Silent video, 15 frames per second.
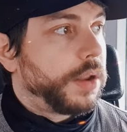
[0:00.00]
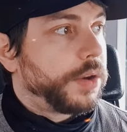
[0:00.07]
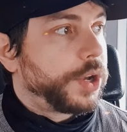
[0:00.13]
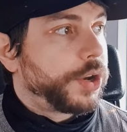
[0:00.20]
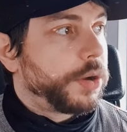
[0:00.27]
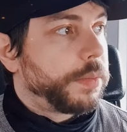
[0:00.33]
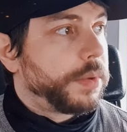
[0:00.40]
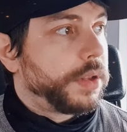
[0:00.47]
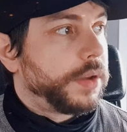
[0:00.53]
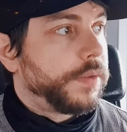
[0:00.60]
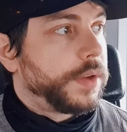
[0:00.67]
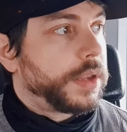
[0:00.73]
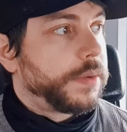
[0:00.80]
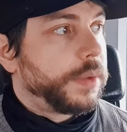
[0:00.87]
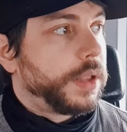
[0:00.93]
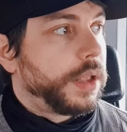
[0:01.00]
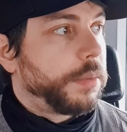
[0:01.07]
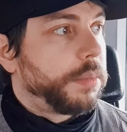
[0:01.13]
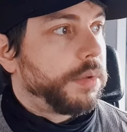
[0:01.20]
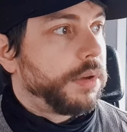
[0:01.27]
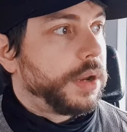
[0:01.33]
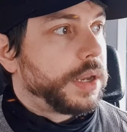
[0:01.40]
or job interviews with the
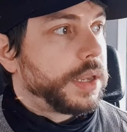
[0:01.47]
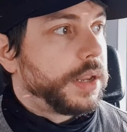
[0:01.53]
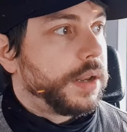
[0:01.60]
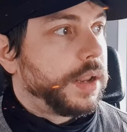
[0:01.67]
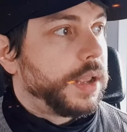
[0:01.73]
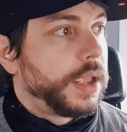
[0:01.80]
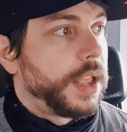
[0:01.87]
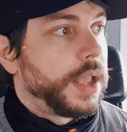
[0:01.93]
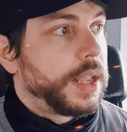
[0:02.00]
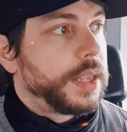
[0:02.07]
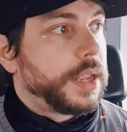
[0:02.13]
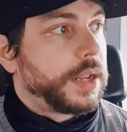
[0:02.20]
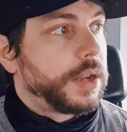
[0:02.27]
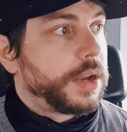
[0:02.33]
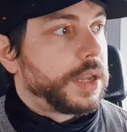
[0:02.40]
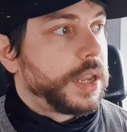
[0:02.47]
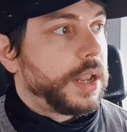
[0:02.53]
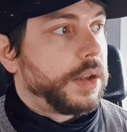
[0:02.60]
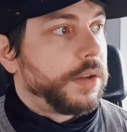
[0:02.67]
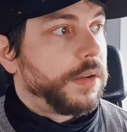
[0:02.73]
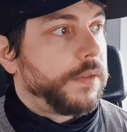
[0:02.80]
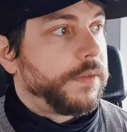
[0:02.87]
employers in the sectors
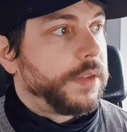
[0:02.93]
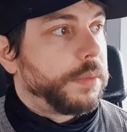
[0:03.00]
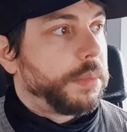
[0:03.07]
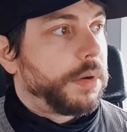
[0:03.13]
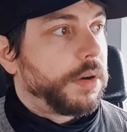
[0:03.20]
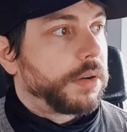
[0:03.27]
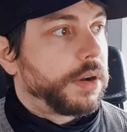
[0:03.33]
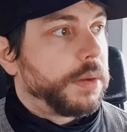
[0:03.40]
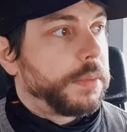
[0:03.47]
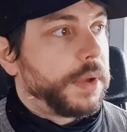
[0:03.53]
end of the program.